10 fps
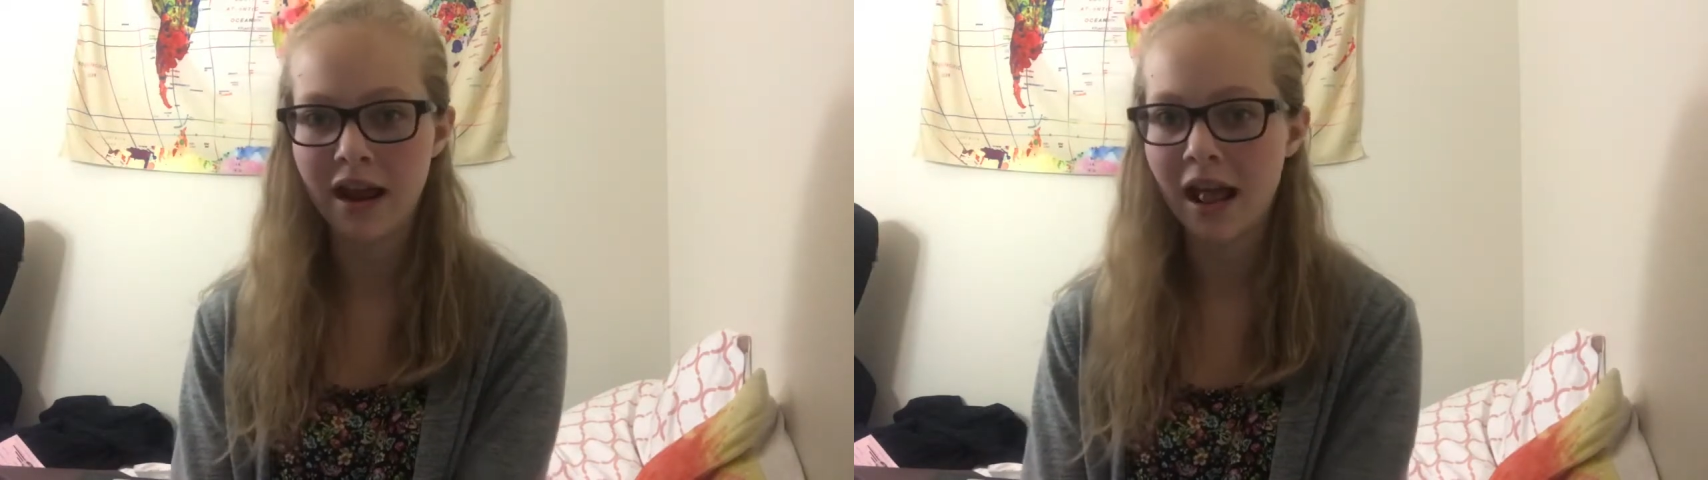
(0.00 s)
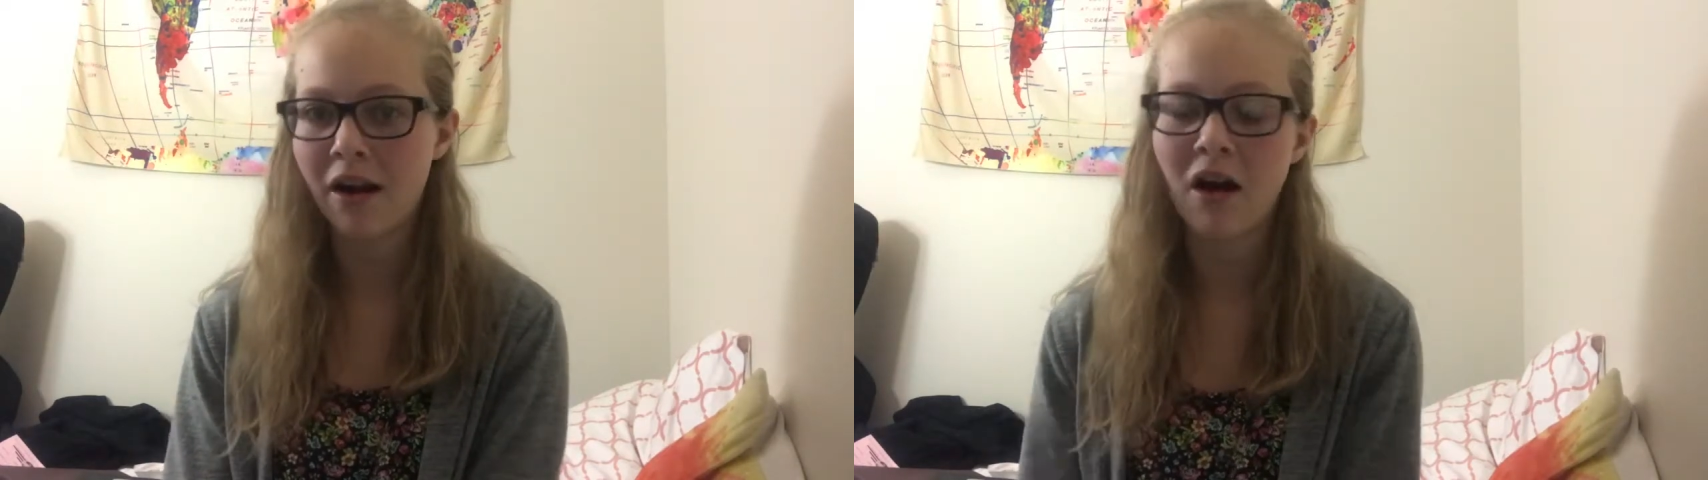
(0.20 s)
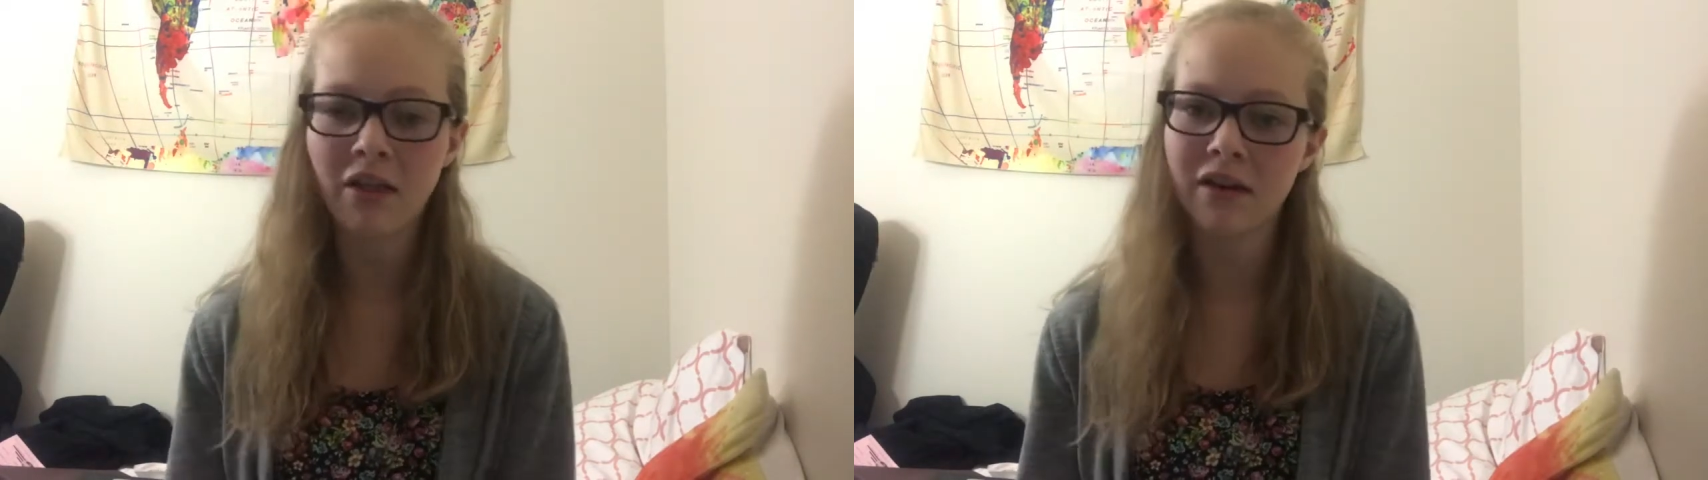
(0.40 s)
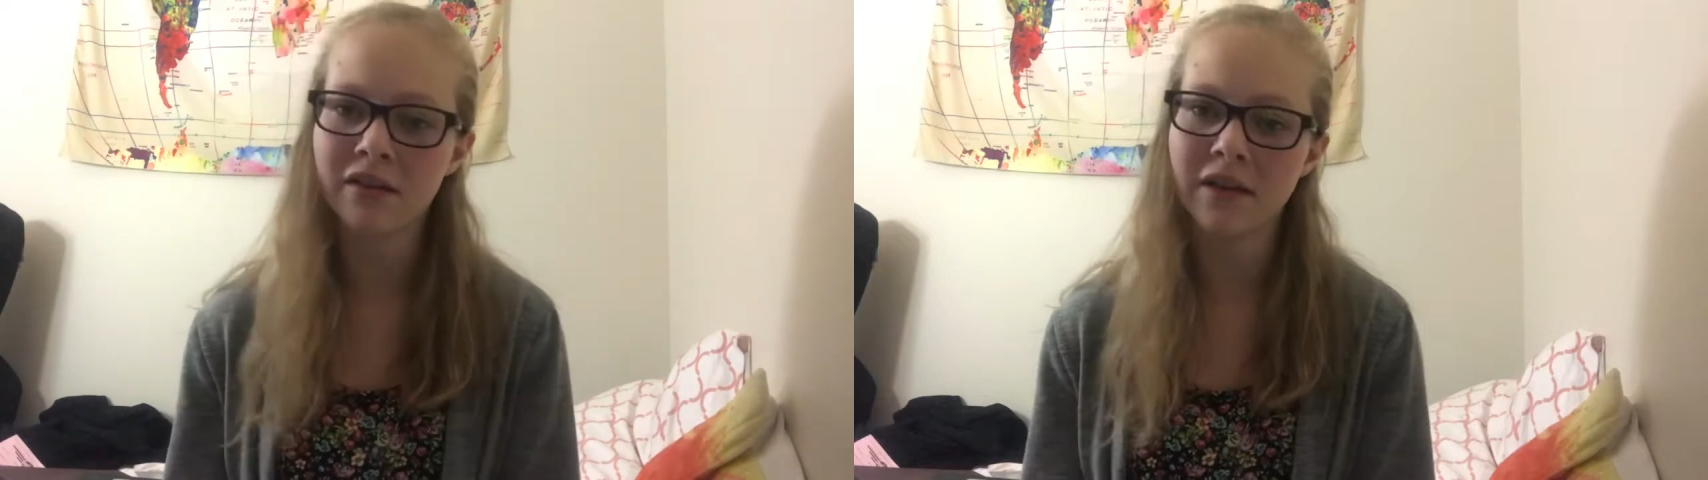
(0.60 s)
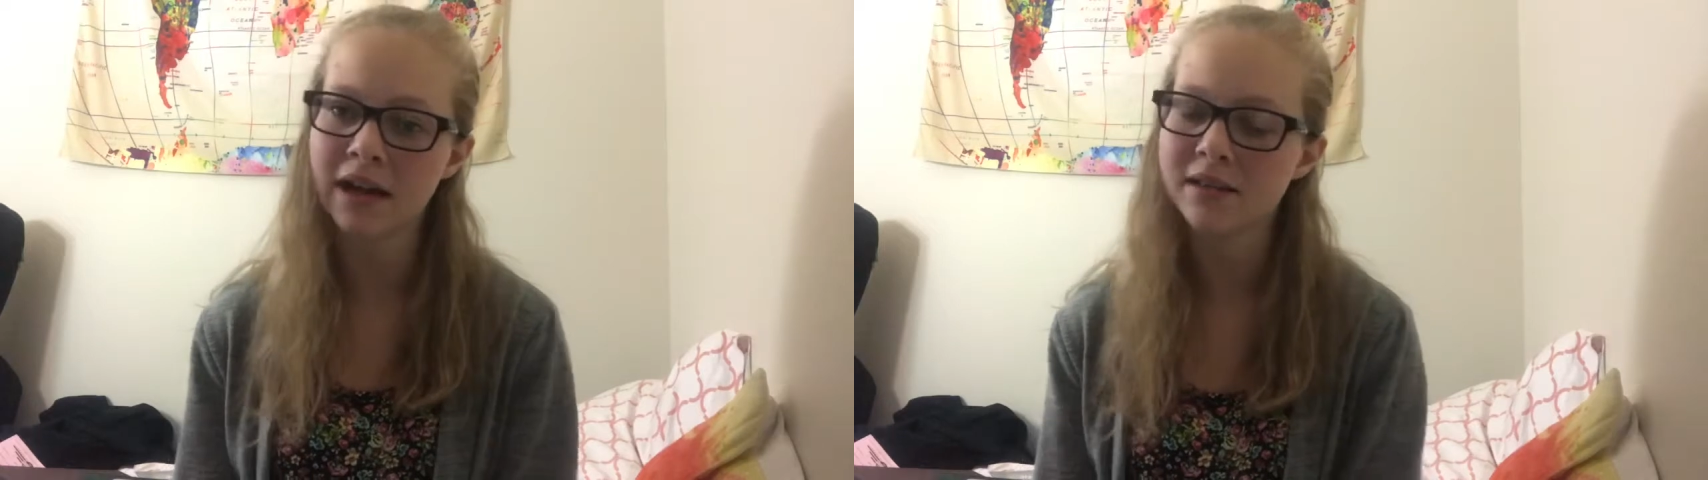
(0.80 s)
and all the
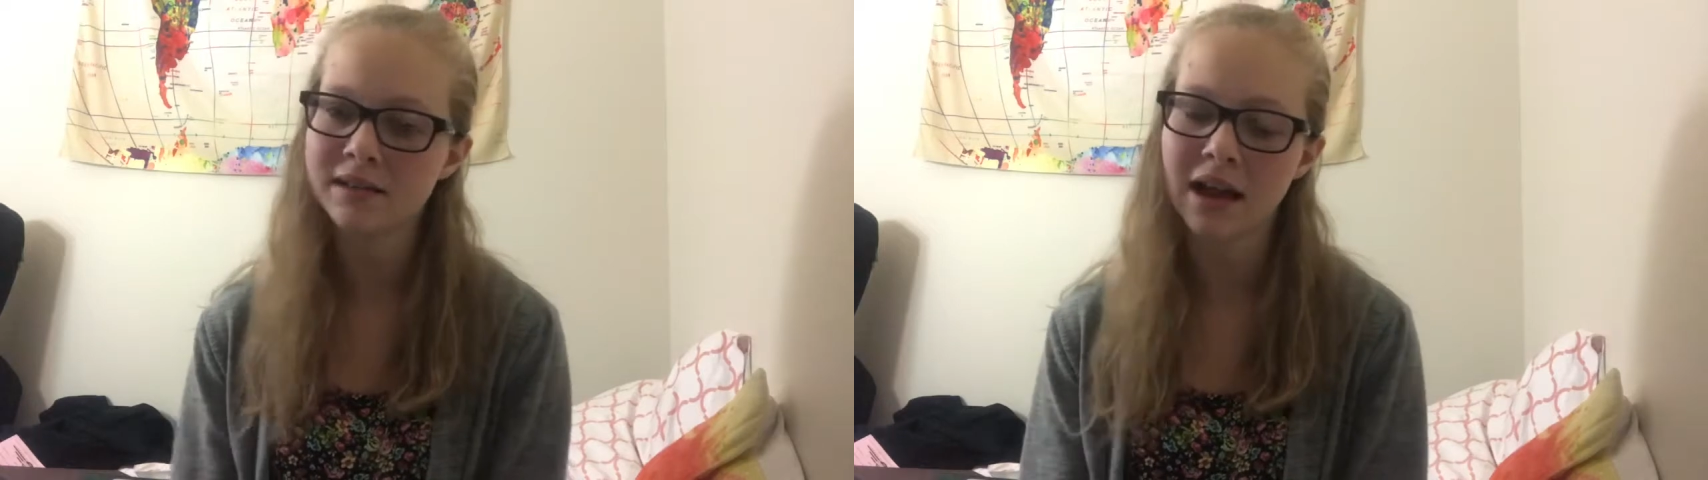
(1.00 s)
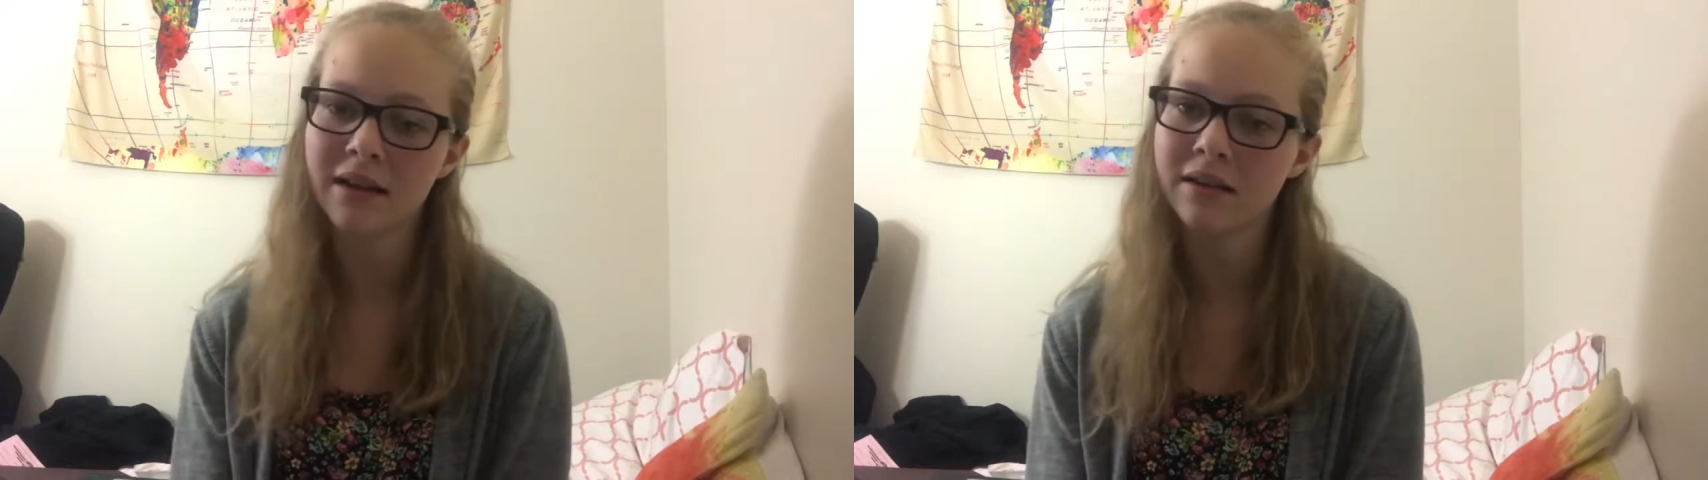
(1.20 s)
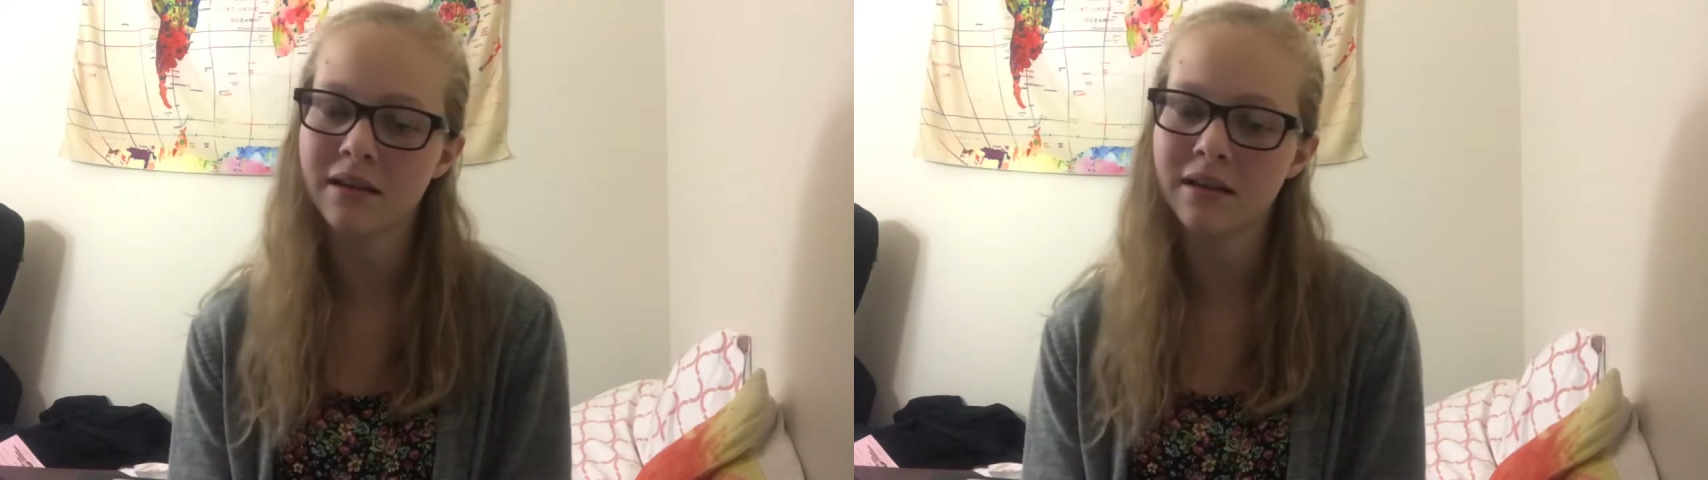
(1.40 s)
events and